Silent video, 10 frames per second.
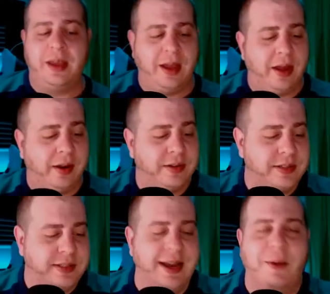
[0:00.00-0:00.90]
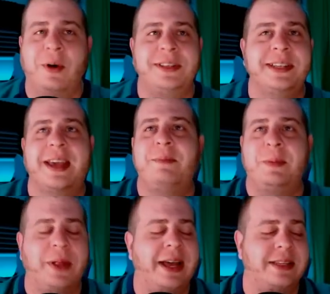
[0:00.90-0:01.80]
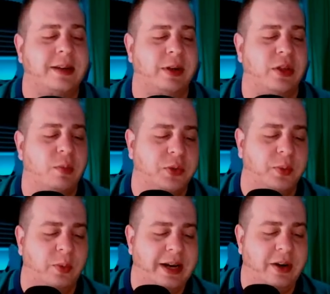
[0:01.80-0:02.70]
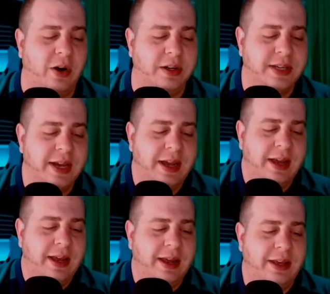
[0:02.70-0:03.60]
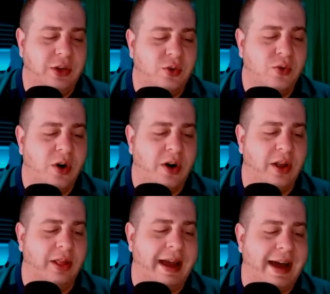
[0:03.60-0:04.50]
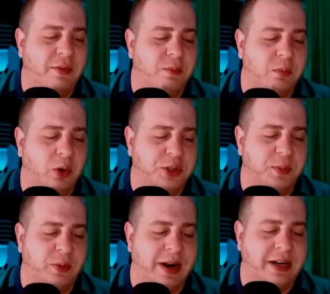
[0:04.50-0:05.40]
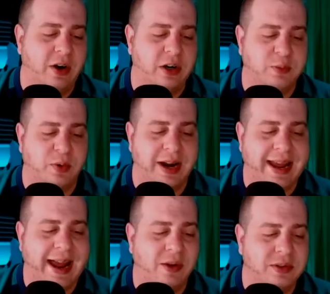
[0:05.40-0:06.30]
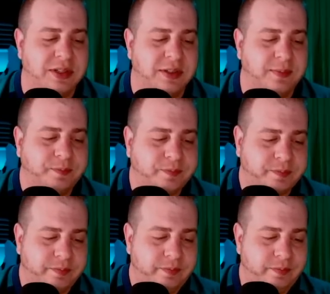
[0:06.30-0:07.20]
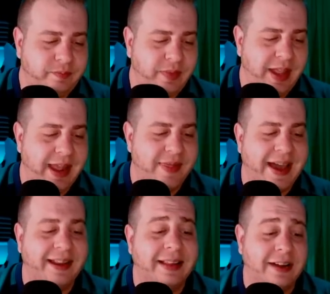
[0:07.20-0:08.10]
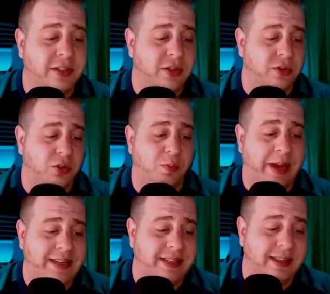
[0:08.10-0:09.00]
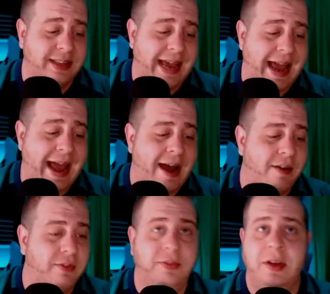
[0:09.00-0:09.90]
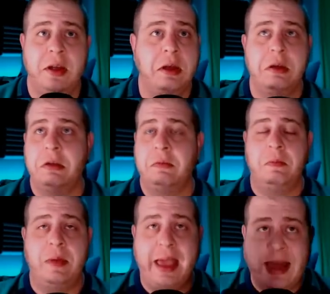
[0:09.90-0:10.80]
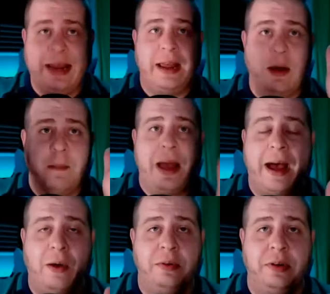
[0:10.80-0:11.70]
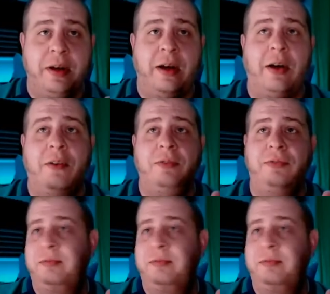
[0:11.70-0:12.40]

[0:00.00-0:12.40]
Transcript: And, yeah, once again, people asking about the multiple red cards. You are allowed multiple red cards per account, and that allows you to basically have any amount of